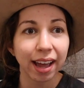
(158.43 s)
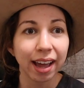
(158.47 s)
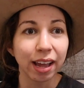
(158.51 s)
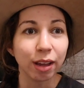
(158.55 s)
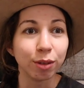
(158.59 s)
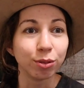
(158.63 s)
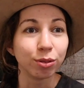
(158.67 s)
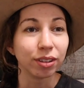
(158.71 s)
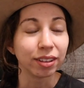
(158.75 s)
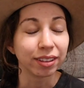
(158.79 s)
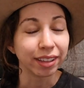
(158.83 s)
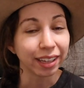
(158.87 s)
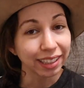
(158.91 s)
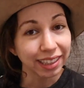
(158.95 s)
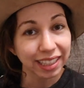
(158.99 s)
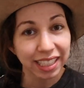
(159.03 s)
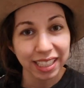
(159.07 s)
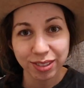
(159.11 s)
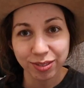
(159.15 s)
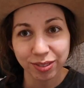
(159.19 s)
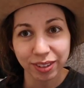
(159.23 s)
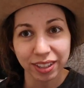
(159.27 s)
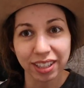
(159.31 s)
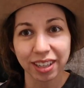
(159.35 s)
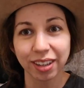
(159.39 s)
If you like
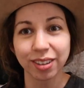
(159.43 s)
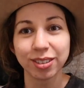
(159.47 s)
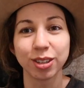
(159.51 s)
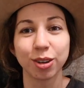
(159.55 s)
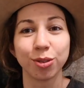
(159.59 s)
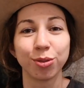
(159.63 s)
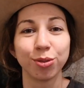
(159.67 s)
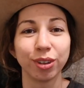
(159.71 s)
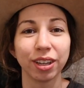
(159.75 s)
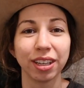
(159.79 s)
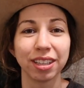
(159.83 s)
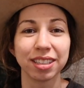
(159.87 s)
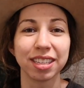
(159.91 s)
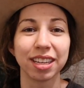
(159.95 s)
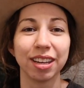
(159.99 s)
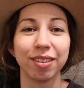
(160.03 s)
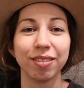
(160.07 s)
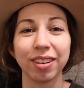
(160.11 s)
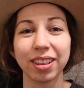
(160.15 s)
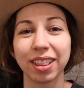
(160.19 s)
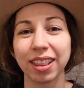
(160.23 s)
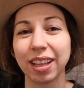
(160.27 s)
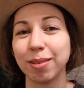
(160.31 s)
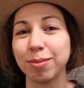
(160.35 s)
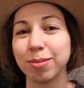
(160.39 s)
this video, don't forget to
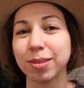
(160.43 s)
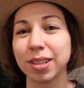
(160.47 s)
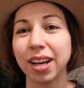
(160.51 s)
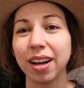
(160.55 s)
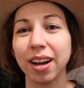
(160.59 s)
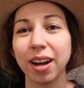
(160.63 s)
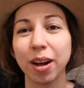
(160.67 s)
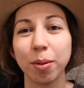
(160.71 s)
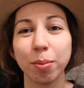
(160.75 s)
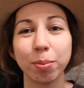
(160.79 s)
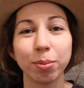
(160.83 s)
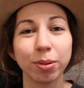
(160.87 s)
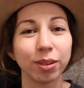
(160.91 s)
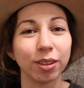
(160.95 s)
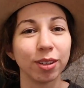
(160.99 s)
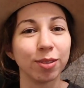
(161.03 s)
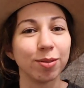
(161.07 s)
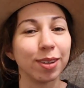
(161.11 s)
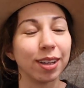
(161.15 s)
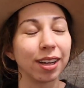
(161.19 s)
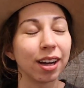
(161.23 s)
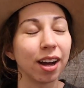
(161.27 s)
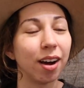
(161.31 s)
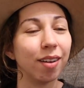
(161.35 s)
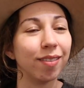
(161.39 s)
give it a thumbs up,
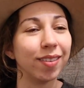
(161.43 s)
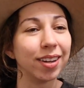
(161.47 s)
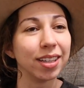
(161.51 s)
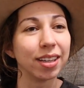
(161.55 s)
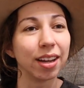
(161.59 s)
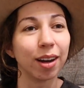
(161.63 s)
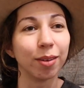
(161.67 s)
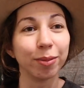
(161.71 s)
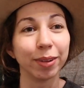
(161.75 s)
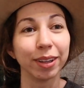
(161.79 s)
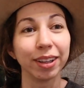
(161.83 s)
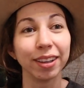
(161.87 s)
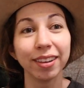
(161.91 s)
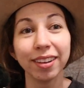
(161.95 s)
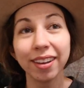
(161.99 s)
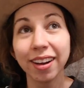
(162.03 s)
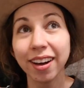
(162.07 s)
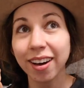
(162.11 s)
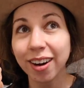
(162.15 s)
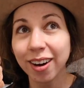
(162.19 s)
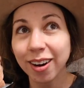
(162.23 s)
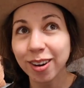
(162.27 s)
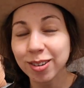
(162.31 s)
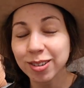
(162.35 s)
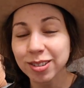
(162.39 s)
leave me a comment down
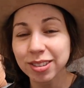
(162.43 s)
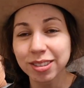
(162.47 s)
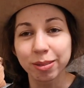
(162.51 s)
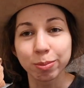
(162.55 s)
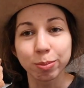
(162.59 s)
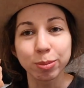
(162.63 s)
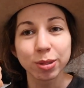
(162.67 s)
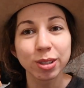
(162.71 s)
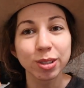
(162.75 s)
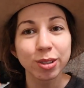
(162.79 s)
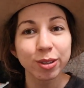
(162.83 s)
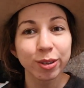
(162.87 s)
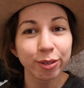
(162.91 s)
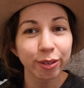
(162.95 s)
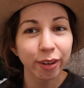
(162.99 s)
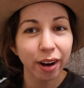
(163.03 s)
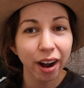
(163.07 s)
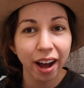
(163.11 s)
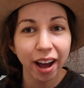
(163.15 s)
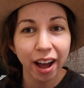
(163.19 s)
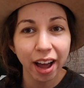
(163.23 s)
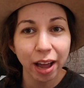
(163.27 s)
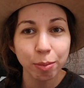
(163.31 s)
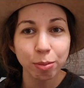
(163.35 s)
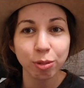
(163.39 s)
below,
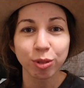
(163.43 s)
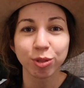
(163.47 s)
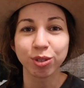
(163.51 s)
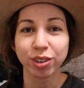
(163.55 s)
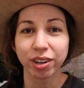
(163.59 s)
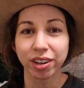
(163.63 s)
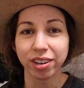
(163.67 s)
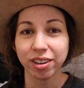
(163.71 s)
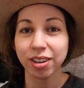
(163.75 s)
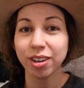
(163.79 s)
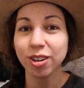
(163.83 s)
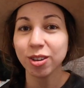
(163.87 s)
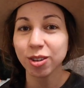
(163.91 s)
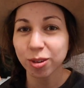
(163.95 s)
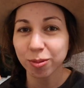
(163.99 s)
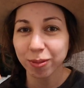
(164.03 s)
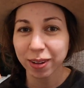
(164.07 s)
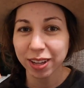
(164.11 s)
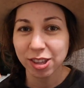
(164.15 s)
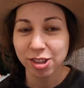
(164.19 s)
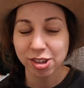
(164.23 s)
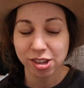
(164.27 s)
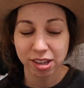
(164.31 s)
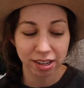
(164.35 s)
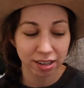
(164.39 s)
subscribe if you're new to
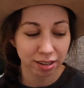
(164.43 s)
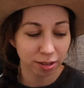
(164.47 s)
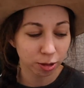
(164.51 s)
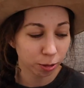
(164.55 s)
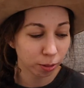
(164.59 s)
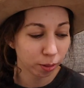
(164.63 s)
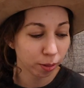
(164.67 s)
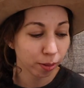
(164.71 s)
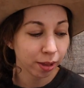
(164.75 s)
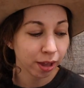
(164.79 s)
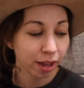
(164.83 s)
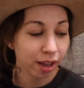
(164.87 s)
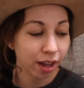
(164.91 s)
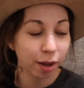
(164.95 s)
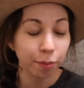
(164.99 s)
my channel.